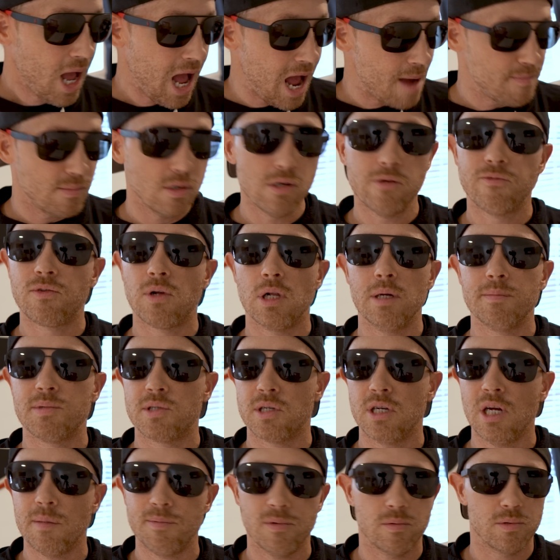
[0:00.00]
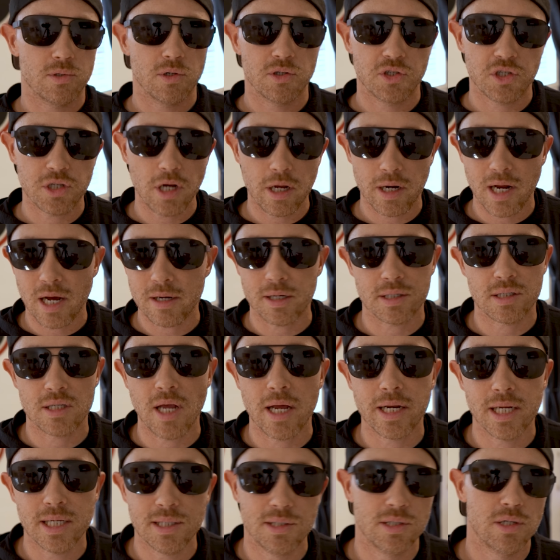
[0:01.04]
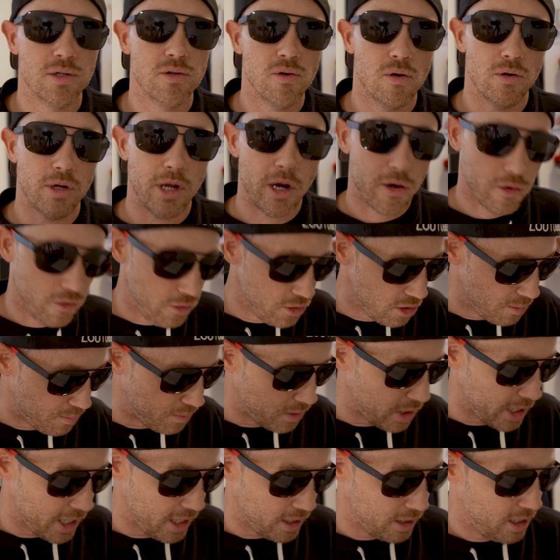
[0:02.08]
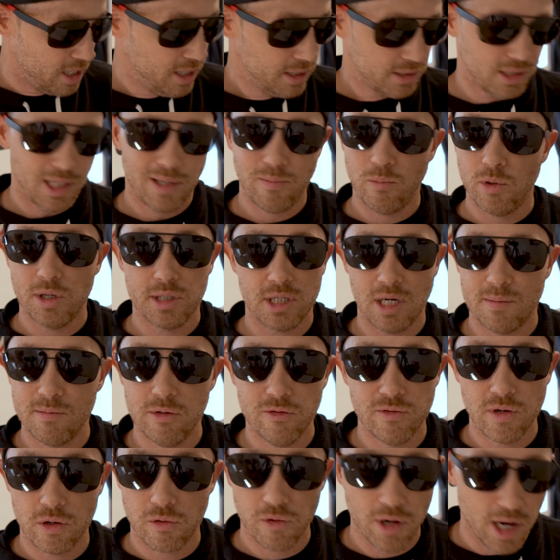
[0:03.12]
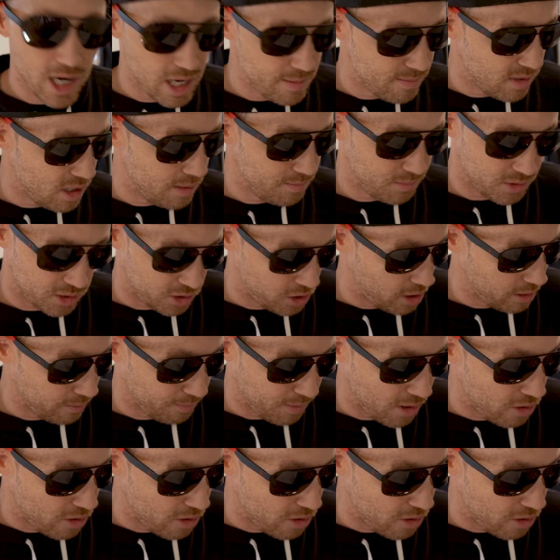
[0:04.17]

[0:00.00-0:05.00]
I moved Clemson up. It was a shutout. It's not easy to do. I don't care who you're playing. Same reason I moved Notre Dame up to shut the